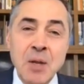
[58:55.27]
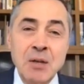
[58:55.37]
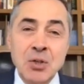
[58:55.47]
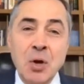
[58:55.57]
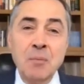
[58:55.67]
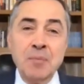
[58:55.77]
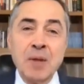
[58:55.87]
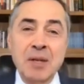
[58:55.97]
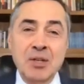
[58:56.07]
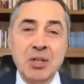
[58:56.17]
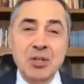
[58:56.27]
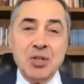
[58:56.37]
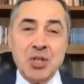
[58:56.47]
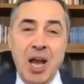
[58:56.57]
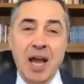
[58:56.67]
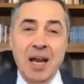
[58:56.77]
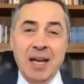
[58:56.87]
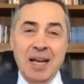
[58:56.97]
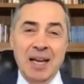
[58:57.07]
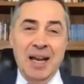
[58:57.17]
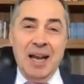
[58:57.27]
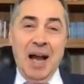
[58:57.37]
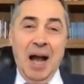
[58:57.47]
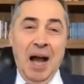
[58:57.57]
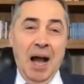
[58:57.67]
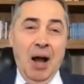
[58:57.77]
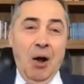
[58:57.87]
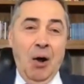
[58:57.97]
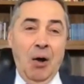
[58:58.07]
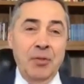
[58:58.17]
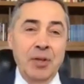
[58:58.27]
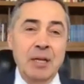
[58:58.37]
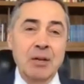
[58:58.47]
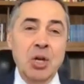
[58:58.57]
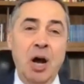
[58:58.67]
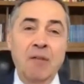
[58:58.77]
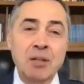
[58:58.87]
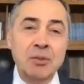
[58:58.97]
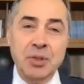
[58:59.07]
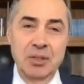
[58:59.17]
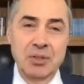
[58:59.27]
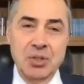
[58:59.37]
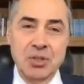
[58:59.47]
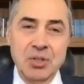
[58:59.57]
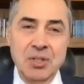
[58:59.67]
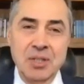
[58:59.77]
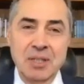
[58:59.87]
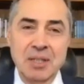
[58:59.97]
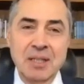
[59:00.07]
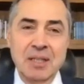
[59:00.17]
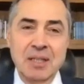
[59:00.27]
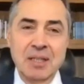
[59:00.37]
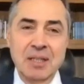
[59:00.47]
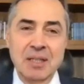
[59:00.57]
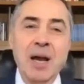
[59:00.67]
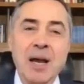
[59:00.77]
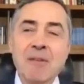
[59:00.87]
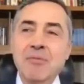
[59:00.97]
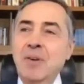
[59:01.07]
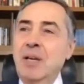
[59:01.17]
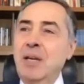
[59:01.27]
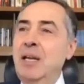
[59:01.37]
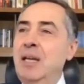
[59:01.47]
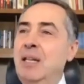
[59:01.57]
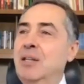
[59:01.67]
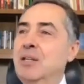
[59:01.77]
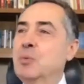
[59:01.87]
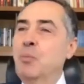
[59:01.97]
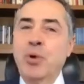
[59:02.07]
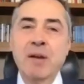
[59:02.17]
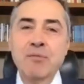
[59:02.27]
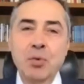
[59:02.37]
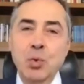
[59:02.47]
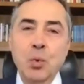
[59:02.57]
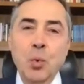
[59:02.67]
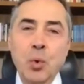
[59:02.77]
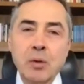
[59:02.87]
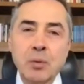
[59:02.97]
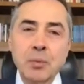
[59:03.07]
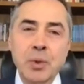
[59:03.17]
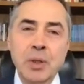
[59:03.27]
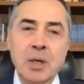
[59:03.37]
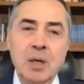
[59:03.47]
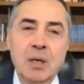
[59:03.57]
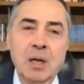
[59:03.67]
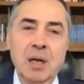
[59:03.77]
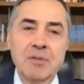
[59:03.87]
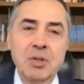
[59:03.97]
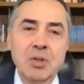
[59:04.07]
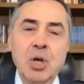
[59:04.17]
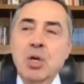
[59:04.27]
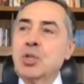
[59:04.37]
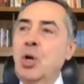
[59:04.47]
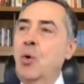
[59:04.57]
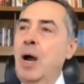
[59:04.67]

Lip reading: So just check all the novelties that we have in this brave new world we are living. So